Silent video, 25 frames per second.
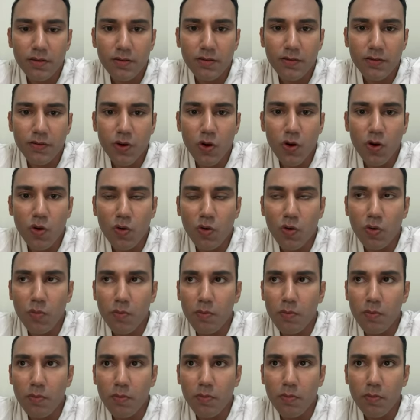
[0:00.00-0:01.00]
for
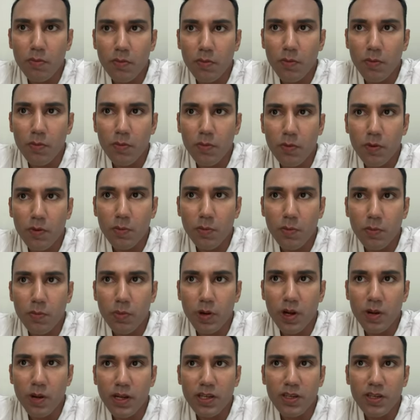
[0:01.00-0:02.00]

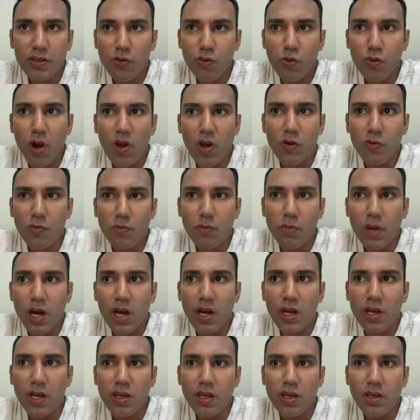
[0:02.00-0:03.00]
pretty much throughout
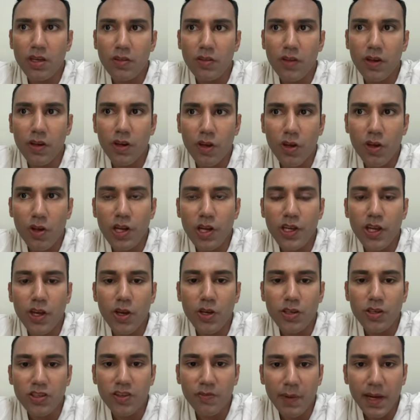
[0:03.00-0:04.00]
my the early
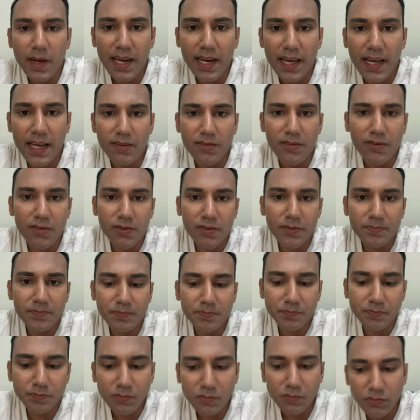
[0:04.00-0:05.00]
years of my life
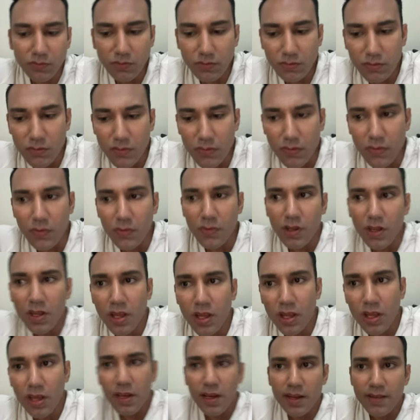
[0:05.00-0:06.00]

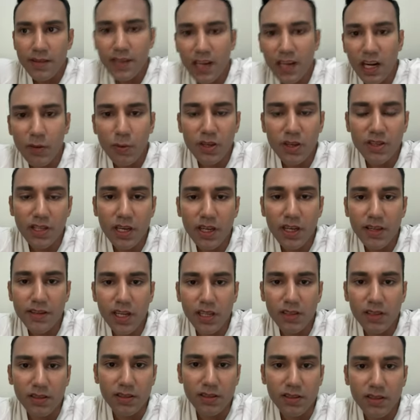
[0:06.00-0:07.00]
until I was an
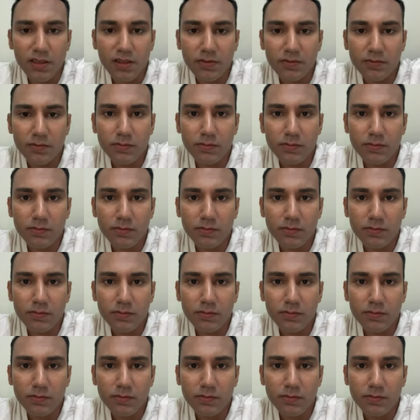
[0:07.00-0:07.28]
adult.